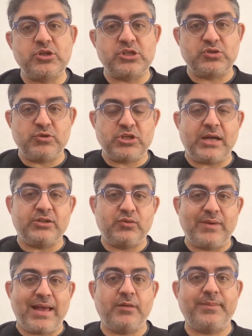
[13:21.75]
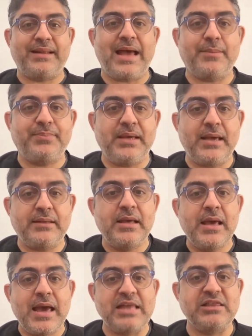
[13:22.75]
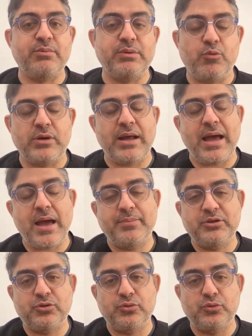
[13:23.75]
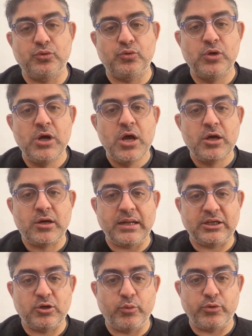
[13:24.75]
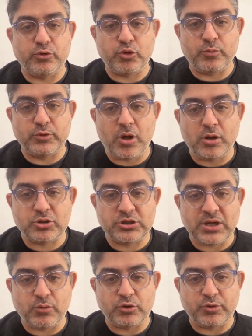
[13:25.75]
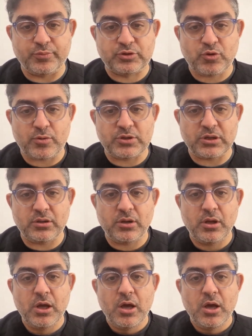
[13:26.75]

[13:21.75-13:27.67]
just reach out to help at Happy and they'll be more than happy to connect you with your dermatologist that wrote the prescription.